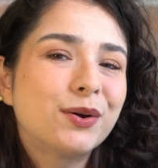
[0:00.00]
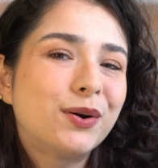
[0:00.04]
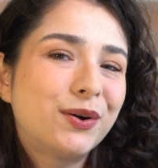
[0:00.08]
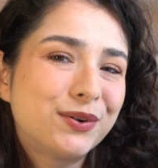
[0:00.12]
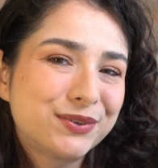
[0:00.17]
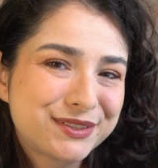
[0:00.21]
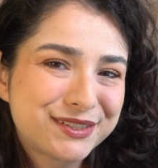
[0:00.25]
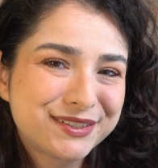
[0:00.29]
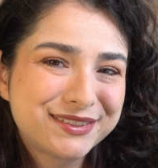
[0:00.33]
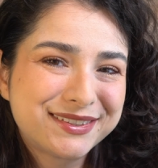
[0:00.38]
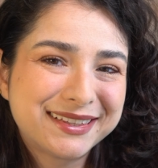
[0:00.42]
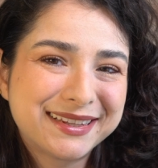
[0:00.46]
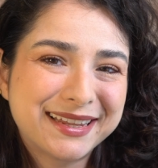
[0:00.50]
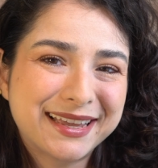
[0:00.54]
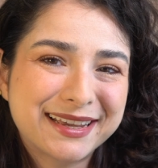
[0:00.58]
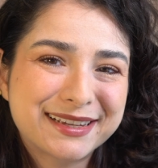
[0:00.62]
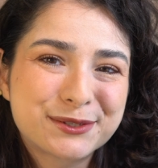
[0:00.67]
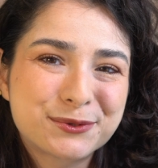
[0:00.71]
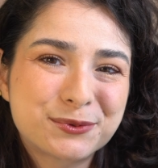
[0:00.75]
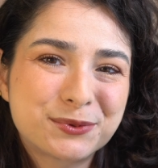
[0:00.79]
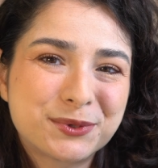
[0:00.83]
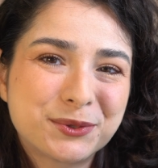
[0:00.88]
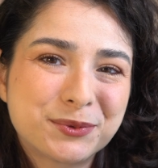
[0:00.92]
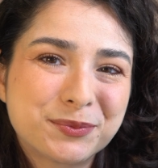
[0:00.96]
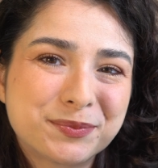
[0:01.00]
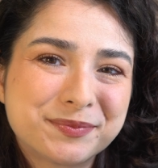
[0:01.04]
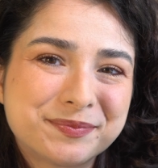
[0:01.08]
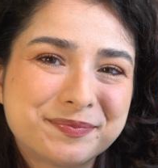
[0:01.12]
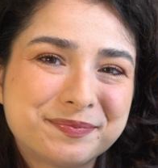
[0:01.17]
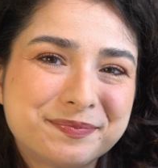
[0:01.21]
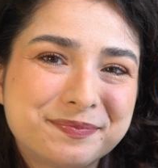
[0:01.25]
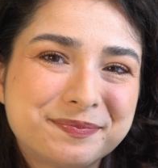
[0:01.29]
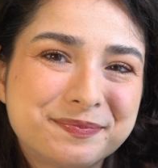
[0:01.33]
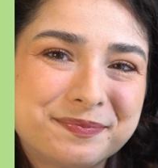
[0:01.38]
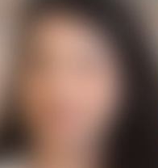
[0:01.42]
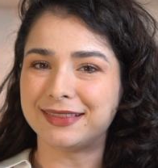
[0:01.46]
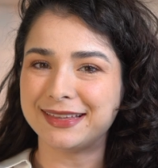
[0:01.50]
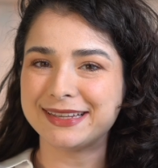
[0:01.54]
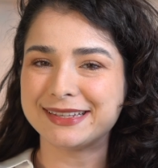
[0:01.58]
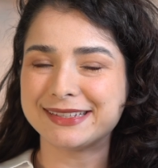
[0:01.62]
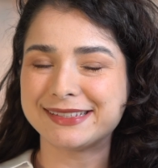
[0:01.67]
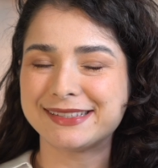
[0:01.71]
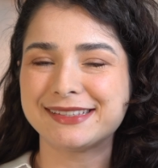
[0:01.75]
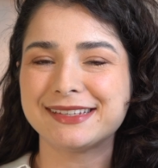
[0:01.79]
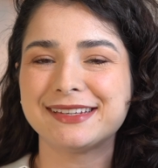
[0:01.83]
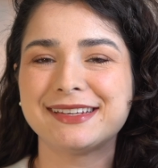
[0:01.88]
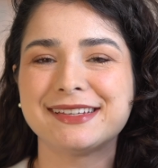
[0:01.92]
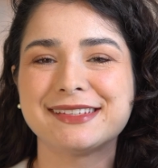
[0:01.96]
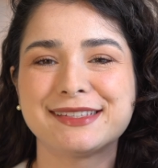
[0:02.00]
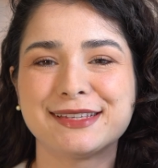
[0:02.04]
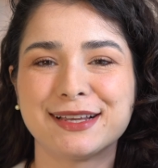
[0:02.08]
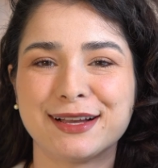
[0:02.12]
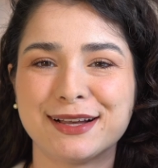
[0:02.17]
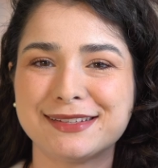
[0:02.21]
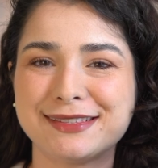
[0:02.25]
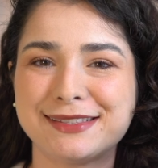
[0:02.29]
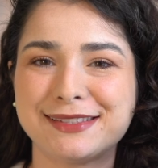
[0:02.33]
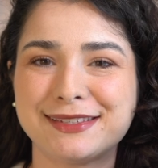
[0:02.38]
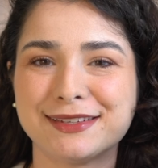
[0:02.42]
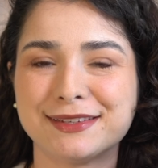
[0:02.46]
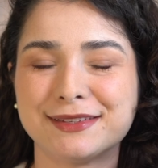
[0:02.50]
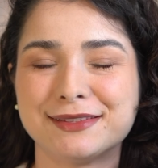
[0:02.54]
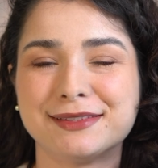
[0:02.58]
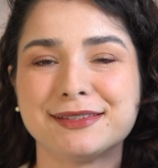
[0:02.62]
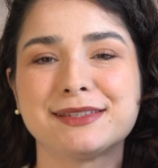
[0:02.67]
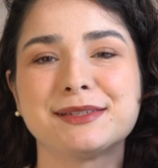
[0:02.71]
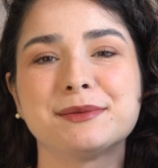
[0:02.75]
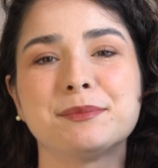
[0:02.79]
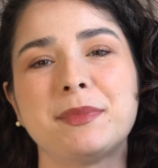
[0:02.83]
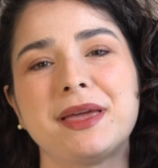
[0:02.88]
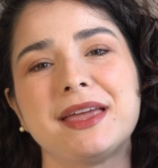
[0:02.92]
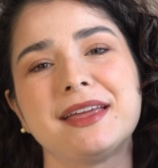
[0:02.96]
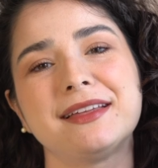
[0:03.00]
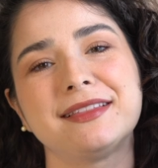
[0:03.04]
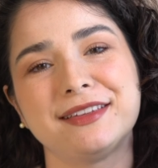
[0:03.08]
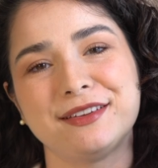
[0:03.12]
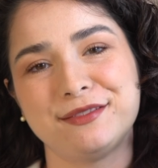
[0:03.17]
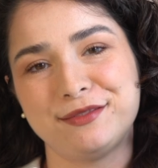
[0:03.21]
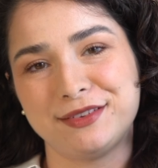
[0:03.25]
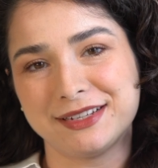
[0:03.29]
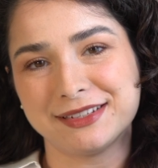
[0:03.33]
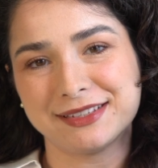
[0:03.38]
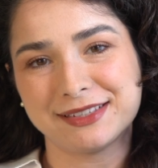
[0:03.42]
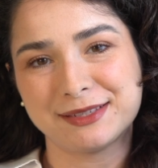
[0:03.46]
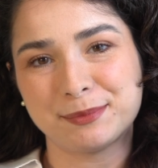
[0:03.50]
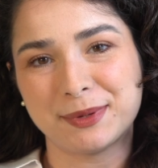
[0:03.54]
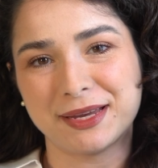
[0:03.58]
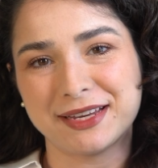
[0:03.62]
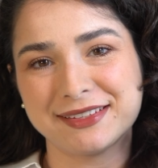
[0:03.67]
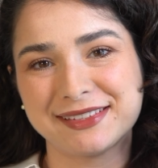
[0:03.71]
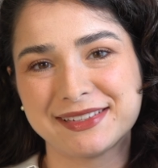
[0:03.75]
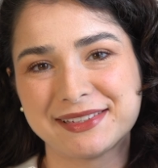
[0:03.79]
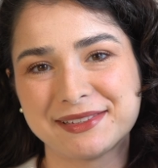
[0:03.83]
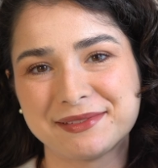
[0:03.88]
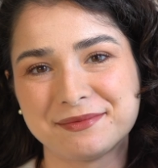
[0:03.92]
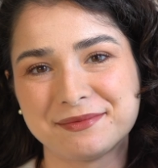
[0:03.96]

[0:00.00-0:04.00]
On to the next room. This is Hudson's main living space.